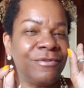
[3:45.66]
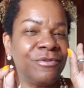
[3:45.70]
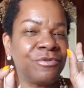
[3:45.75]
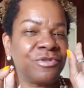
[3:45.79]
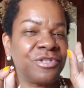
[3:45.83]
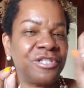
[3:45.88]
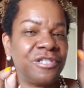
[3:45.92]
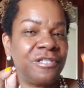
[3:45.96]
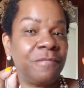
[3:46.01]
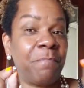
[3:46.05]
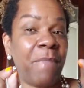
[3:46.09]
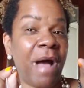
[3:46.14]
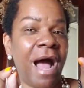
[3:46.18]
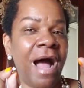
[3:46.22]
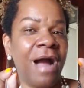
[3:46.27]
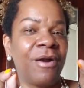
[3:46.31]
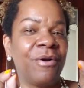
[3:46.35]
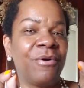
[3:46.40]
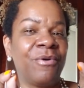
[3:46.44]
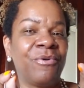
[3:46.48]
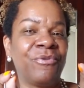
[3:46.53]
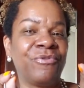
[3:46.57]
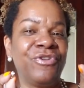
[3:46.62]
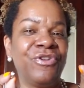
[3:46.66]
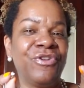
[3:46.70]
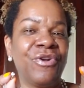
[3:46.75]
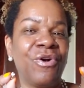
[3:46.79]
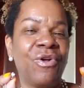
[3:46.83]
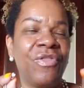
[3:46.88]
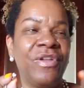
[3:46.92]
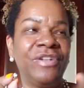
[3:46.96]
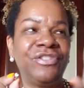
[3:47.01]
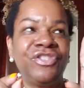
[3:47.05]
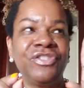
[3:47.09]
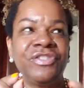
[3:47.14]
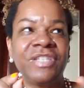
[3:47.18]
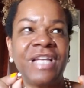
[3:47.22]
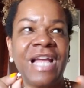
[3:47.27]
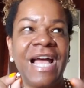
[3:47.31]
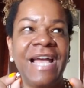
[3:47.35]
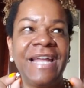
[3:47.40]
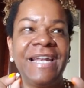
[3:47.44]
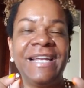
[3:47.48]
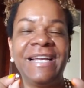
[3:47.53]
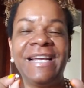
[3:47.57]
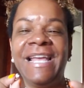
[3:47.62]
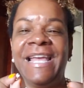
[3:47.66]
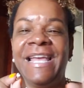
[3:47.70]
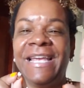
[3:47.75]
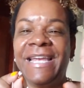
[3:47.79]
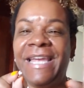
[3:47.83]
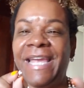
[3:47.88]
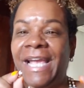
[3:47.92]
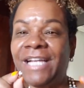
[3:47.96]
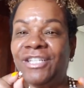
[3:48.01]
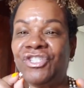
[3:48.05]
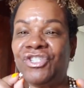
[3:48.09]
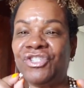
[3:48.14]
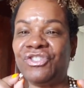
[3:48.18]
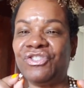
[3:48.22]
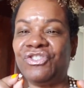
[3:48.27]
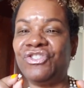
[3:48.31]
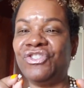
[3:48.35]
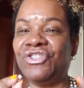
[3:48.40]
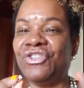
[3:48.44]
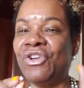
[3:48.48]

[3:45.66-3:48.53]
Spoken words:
sparkle, you know, that just kind of catches,